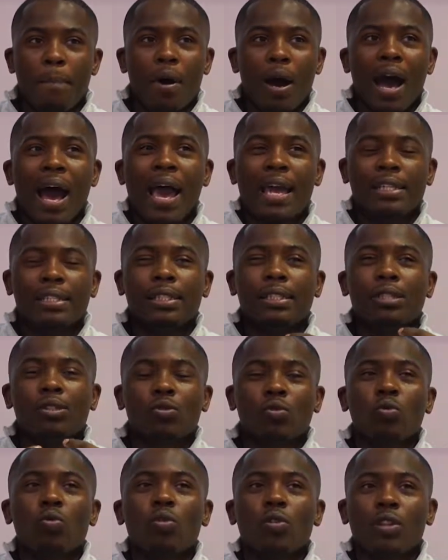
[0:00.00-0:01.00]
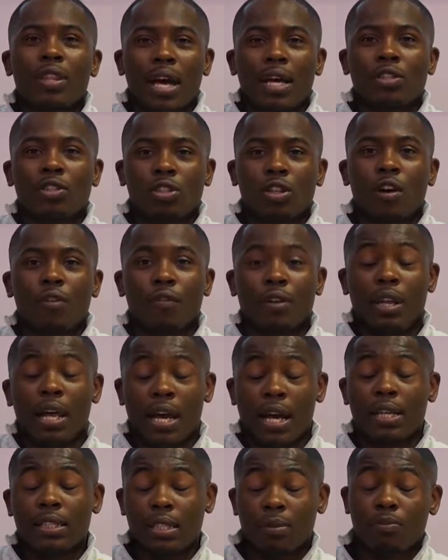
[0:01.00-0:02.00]
But I sought that stuff. And
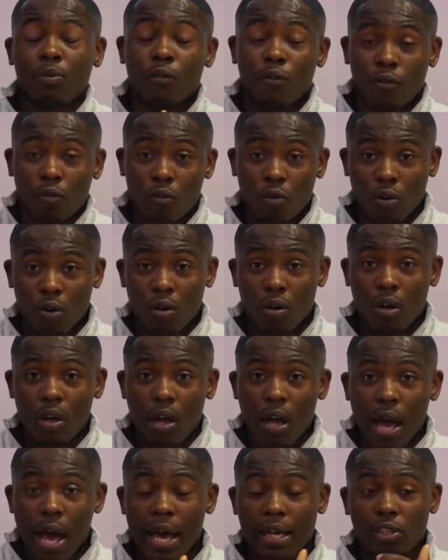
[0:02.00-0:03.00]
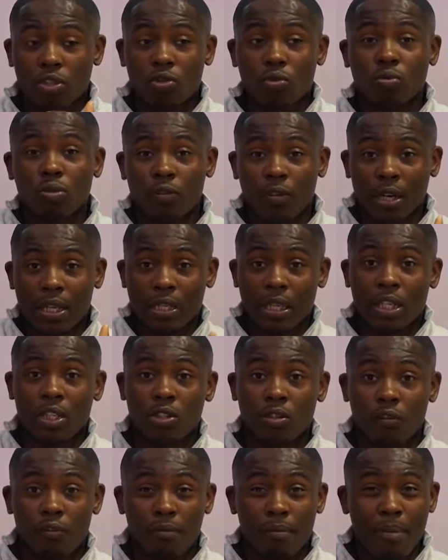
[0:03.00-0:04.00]
like I said before, I sought the
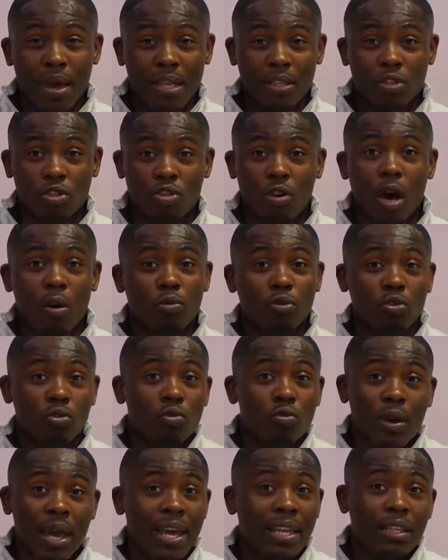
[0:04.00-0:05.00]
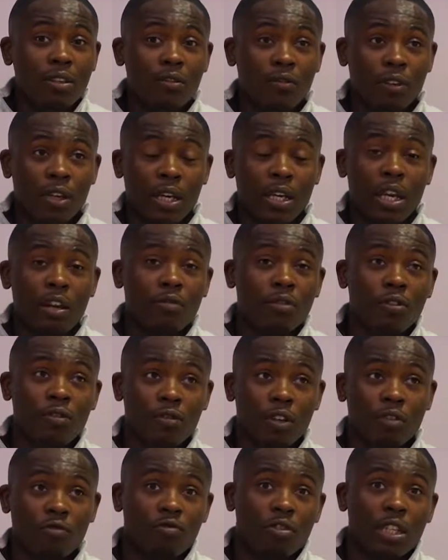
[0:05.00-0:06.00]
validation of men. So I would do anything and
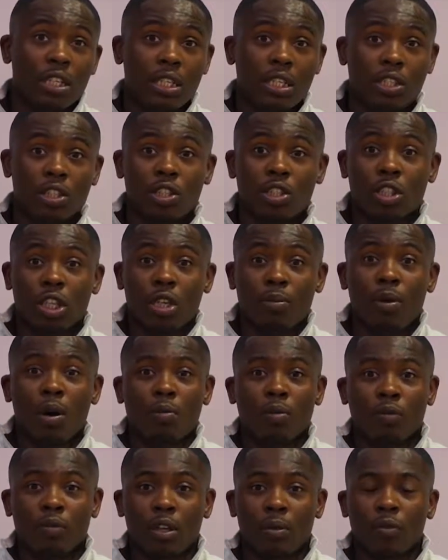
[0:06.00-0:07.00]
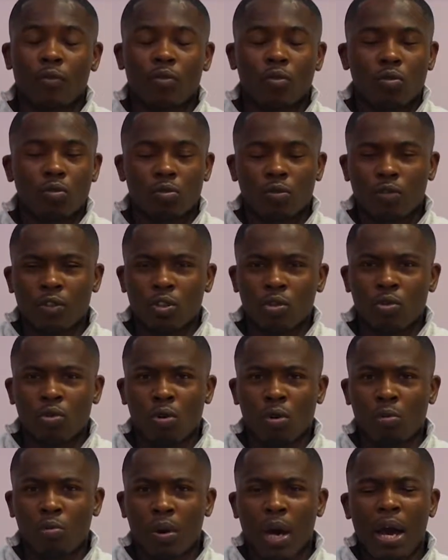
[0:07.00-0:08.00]
everything really to just keep up with them. Of course, within the
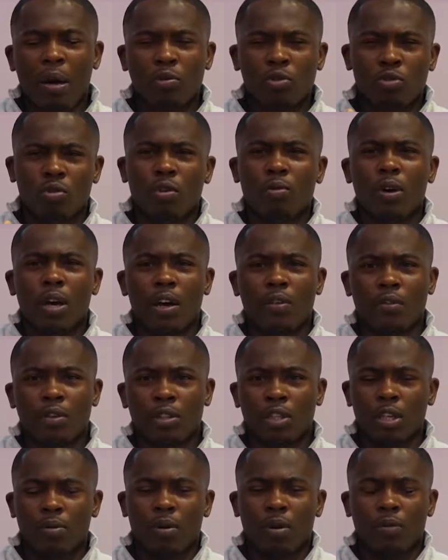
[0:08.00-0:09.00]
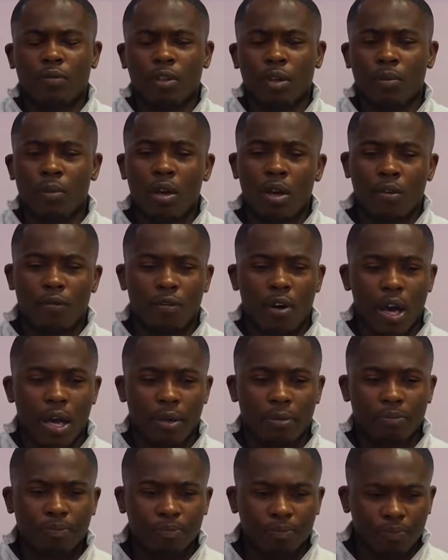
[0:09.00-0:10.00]
law, but I was doing whatever to keep up with them. Fine.